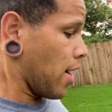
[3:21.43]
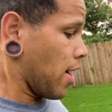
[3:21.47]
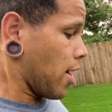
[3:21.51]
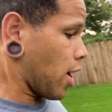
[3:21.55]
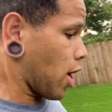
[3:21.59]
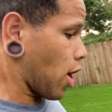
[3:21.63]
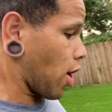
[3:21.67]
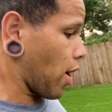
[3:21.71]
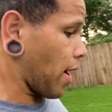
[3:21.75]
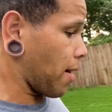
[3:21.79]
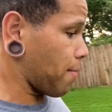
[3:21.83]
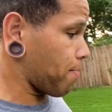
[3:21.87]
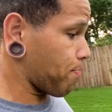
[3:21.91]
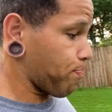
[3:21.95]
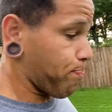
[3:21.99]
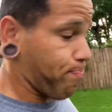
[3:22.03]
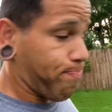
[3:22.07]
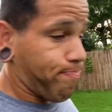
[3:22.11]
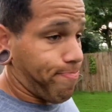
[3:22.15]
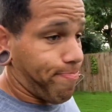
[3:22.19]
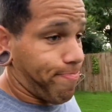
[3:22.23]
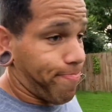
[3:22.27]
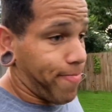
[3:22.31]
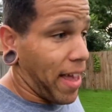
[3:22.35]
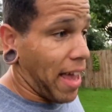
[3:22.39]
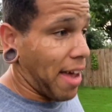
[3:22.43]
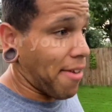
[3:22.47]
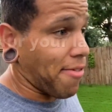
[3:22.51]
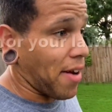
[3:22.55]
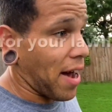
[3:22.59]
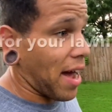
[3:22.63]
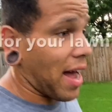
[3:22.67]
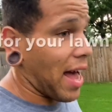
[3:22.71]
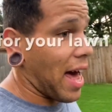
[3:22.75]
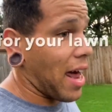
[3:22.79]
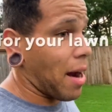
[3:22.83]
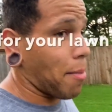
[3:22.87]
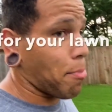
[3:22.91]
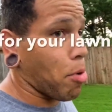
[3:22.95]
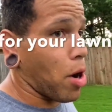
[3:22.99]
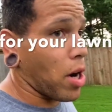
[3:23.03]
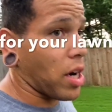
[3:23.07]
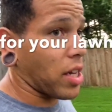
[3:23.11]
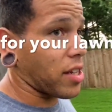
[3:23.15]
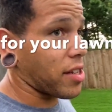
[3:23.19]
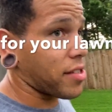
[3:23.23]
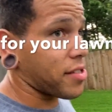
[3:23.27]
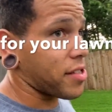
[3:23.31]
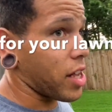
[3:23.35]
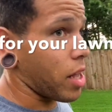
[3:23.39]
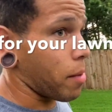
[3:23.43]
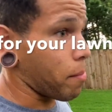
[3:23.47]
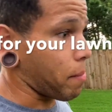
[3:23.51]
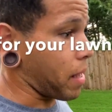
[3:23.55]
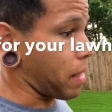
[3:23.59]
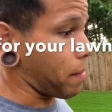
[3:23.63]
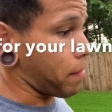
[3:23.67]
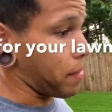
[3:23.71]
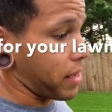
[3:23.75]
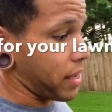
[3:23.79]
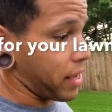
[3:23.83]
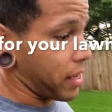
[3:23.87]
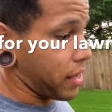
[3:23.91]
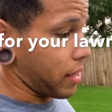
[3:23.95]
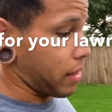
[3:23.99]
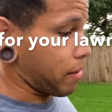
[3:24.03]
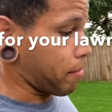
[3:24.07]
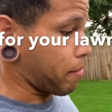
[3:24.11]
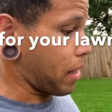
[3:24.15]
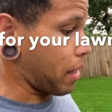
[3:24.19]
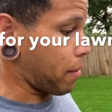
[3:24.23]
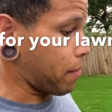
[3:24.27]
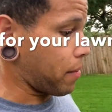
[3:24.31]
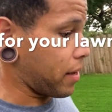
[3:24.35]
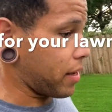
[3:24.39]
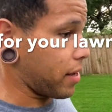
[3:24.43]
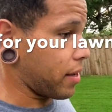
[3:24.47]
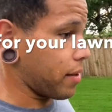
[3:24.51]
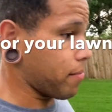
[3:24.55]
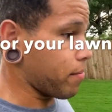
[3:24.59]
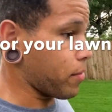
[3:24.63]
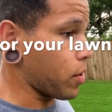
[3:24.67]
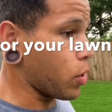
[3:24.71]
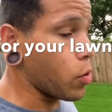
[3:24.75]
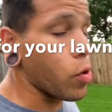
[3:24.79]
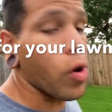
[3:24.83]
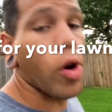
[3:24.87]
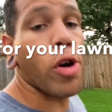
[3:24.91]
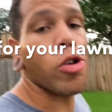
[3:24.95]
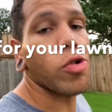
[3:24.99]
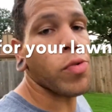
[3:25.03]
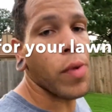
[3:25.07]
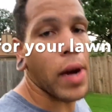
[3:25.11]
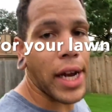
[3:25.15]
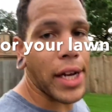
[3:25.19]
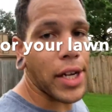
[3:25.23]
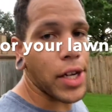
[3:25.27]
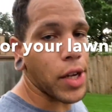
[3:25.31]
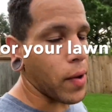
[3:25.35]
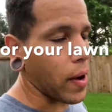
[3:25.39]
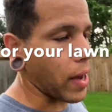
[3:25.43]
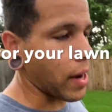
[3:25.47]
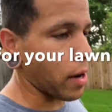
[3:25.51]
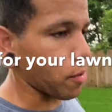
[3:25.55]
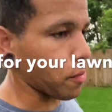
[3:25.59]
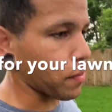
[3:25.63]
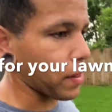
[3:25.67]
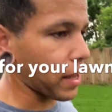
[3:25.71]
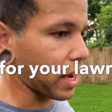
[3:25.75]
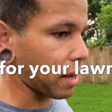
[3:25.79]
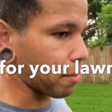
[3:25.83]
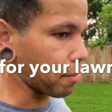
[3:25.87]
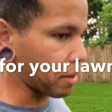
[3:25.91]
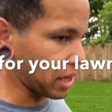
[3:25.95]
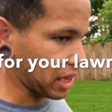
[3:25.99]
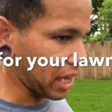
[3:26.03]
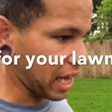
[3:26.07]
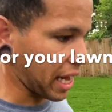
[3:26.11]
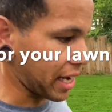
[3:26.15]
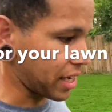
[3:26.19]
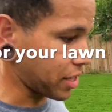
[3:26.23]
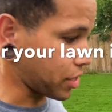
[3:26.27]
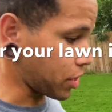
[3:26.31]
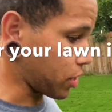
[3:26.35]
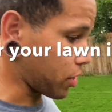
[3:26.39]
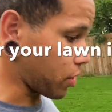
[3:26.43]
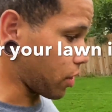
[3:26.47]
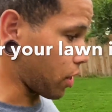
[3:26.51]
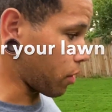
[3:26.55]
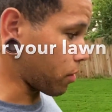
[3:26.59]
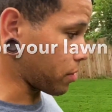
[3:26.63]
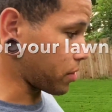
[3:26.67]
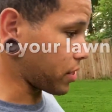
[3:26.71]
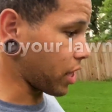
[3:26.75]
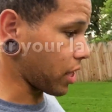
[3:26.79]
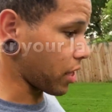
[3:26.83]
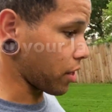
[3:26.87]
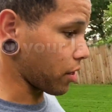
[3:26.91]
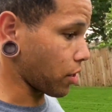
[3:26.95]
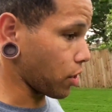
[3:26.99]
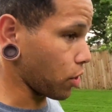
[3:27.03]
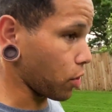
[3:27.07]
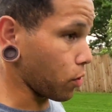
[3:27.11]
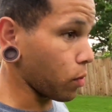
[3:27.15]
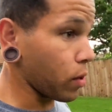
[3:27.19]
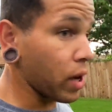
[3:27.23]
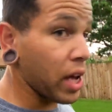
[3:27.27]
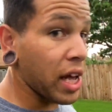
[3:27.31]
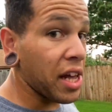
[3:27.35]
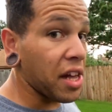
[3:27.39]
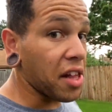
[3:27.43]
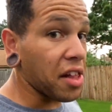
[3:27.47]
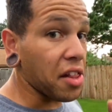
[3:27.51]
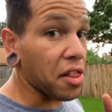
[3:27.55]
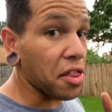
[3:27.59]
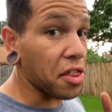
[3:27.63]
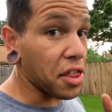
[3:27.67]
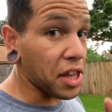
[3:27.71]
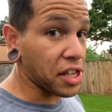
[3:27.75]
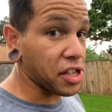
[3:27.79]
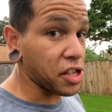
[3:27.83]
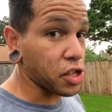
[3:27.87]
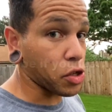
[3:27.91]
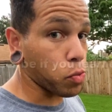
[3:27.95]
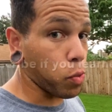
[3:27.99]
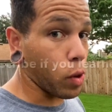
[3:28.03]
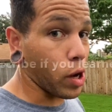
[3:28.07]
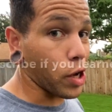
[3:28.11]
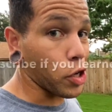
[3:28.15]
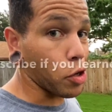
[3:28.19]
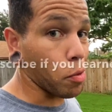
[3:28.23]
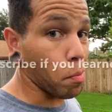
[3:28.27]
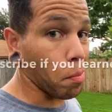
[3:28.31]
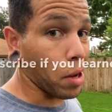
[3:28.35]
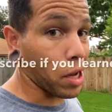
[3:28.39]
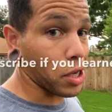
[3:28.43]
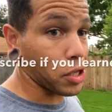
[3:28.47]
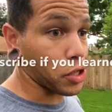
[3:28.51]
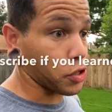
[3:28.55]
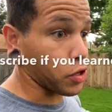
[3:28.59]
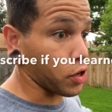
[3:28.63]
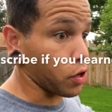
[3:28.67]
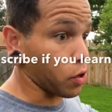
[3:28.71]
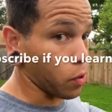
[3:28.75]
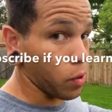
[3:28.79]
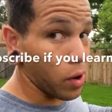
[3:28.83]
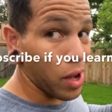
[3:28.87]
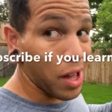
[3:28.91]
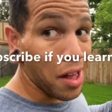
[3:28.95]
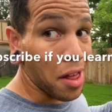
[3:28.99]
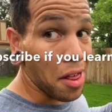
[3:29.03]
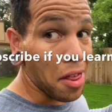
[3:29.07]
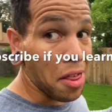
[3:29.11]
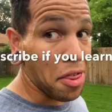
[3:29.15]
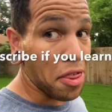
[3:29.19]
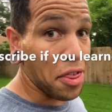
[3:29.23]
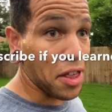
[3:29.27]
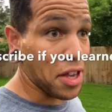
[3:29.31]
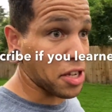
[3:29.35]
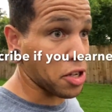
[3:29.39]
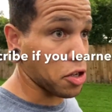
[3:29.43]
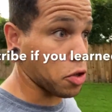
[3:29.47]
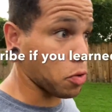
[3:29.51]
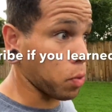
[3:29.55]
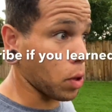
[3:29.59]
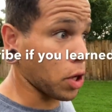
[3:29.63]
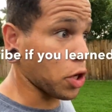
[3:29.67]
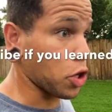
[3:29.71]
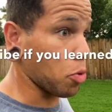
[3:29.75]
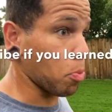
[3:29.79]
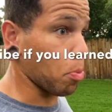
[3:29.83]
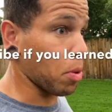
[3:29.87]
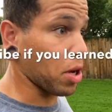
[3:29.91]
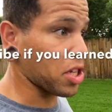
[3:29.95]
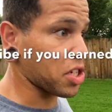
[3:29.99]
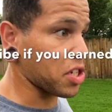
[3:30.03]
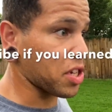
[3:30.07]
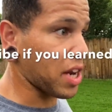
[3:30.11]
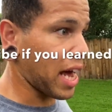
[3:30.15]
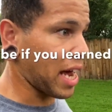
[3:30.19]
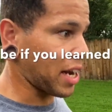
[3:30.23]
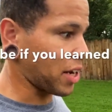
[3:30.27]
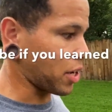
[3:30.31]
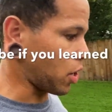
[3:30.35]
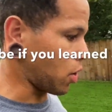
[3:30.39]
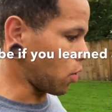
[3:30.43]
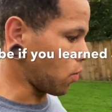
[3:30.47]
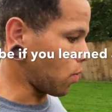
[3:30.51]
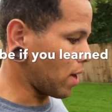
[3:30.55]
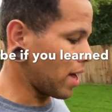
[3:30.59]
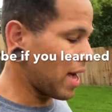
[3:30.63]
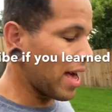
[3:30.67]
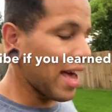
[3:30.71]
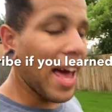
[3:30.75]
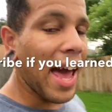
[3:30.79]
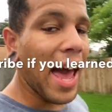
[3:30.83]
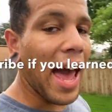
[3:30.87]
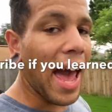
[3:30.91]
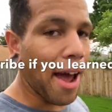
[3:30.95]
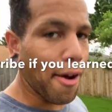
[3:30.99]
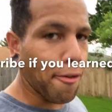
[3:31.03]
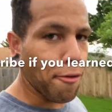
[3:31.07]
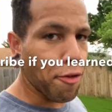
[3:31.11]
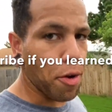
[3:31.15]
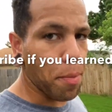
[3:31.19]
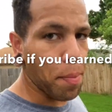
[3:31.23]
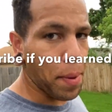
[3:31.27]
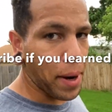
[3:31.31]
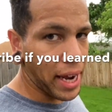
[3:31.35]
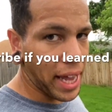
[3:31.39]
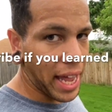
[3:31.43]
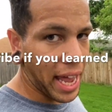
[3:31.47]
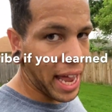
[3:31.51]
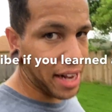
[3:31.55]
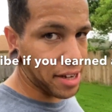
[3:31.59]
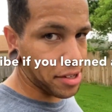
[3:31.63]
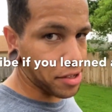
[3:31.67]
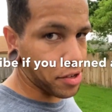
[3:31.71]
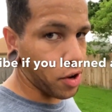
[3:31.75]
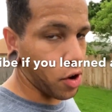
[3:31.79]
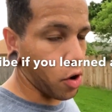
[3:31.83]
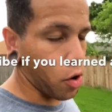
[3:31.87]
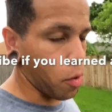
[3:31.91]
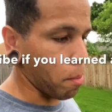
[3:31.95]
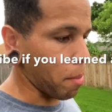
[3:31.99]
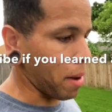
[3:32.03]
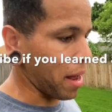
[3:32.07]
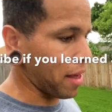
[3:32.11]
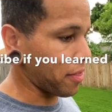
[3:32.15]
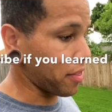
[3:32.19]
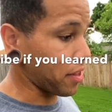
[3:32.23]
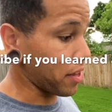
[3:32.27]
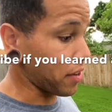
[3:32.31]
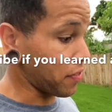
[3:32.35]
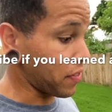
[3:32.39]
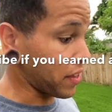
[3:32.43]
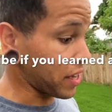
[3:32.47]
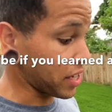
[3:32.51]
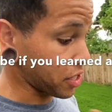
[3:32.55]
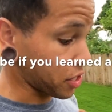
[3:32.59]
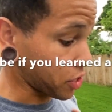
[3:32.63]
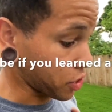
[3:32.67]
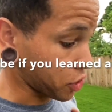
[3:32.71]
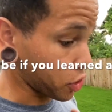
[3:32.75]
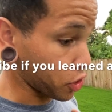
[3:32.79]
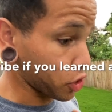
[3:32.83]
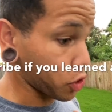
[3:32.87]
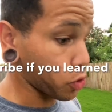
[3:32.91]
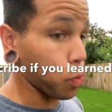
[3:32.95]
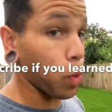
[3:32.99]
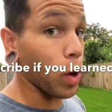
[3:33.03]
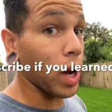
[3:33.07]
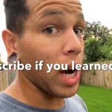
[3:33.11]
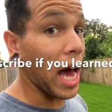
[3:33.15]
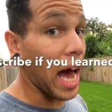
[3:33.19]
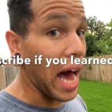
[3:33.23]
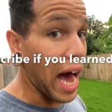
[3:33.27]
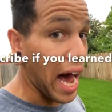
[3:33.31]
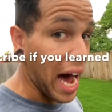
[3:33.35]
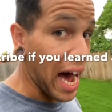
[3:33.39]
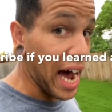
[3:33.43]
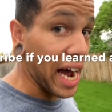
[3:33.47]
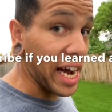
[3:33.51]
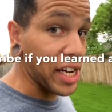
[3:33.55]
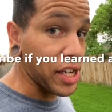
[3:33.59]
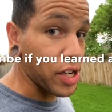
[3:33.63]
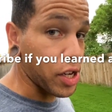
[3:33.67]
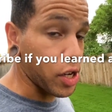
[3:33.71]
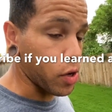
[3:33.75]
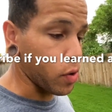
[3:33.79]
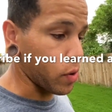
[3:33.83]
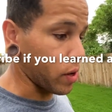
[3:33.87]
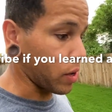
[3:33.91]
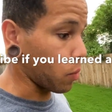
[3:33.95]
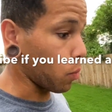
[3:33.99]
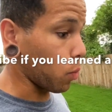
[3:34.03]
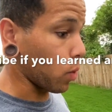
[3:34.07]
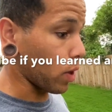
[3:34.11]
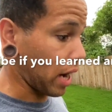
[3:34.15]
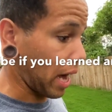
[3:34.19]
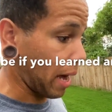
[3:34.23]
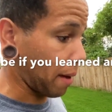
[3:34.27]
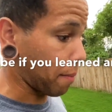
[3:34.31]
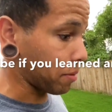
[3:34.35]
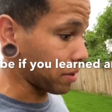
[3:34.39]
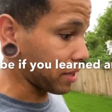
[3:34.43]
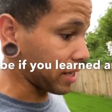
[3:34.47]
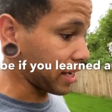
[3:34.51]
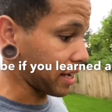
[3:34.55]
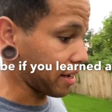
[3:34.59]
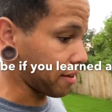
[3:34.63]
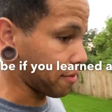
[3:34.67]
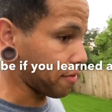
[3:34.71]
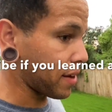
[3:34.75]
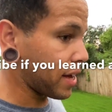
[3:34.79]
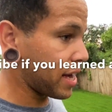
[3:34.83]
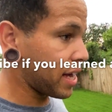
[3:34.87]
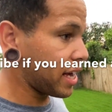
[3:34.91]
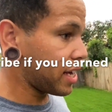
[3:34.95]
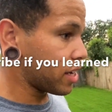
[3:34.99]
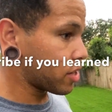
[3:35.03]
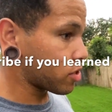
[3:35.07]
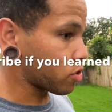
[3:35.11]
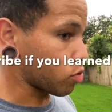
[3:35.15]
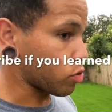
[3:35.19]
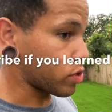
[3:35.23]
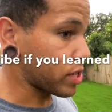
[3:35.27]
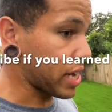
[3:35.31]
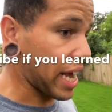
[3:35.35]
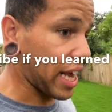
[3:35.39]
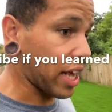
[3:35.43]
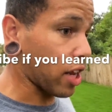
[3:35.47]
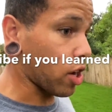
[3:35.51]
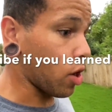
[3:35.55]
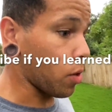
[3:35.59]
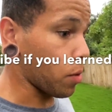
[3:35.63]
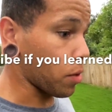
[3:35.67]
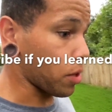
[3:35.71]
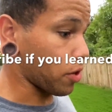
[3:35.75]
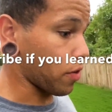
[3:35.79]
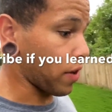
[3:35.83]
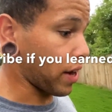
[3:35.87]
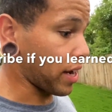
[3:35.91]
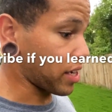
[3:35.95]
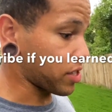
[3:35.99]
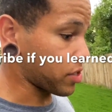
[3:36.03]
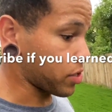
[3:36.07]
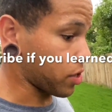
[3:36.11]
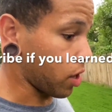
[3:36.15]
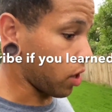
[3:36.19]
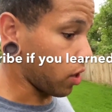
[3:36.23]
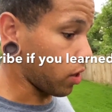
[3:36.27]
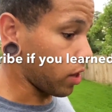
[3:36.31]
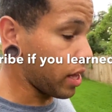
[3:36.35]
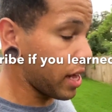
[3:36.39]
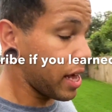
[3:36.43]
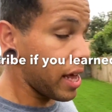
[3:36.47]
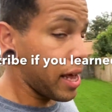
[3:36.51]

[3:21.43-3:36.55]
All right, if I had a product to sell, maybe who knows what I'd do. I don't think I'd be lying to you though and telling you this is what you must do, this is what you must not do. Everybody has their own method. This is just what I do and what I believe, so take it all with a grain of salt.